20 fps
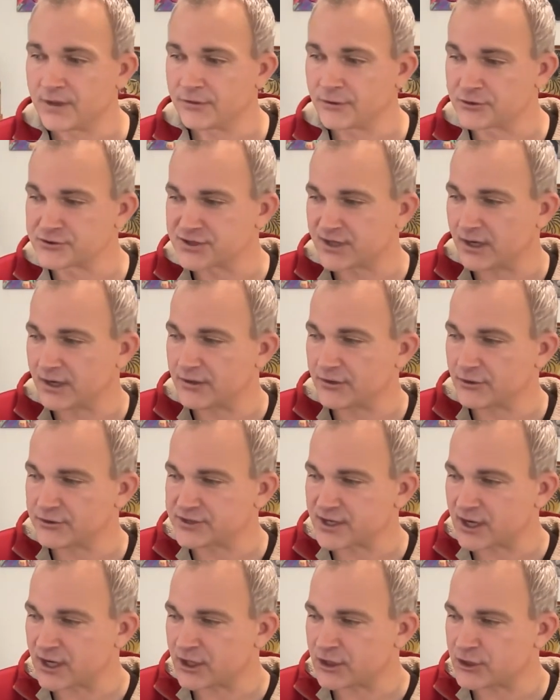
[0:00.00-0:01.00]
There's
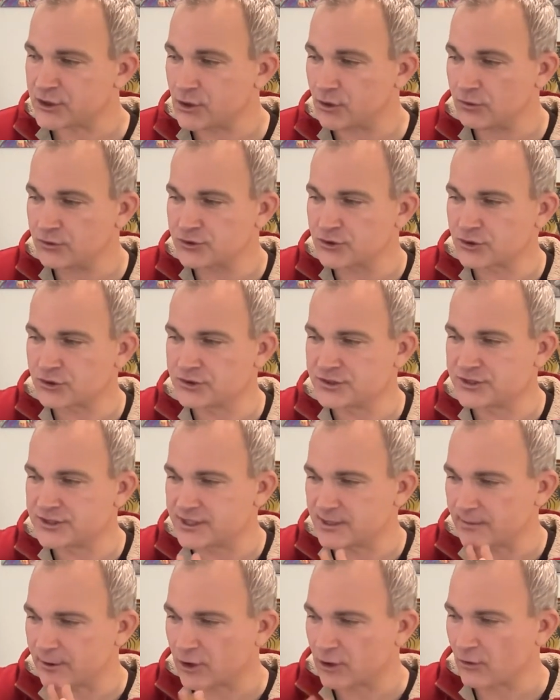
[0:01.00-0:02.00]
there's a huge
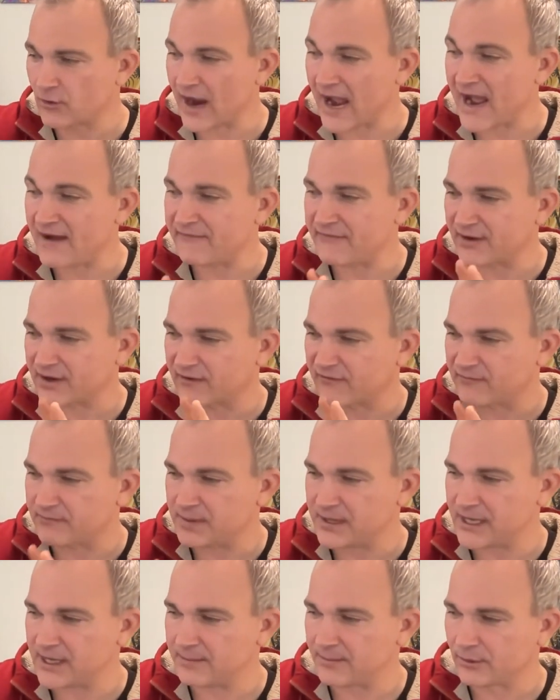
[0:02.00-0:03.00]
demographic of
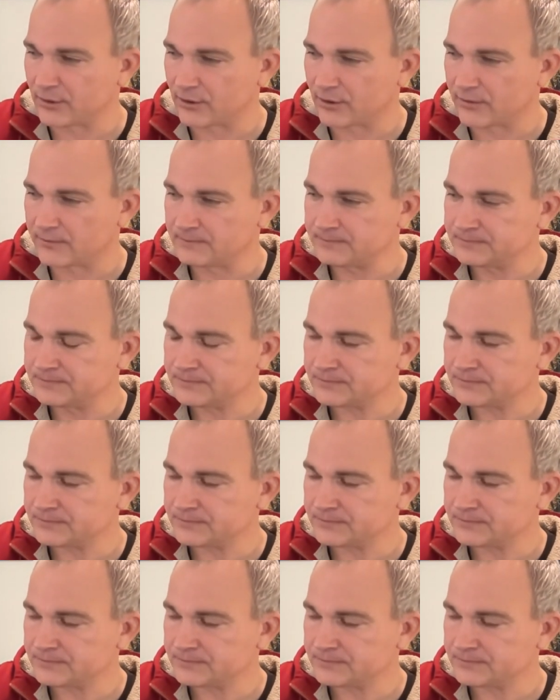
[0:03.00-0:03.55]
people